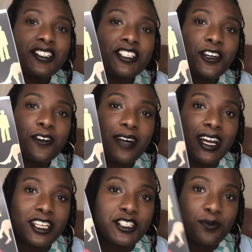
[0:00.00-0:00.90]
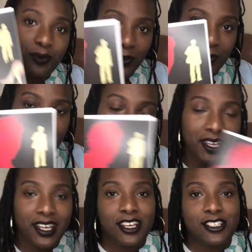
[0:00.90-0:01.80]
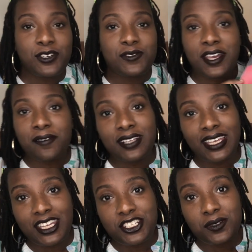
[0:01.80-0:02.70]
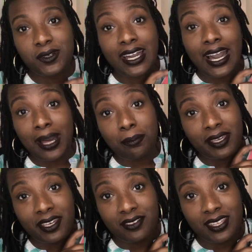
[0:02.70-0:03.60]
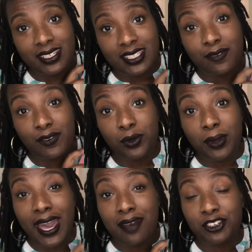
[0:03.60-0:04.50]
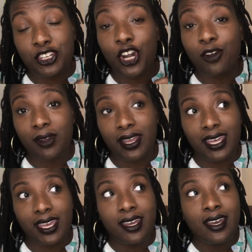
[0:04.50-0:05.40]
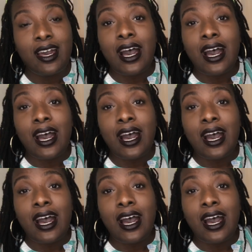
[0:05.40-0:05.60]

Giovanni's Room, so definitely get you a copy of this if you haven't already.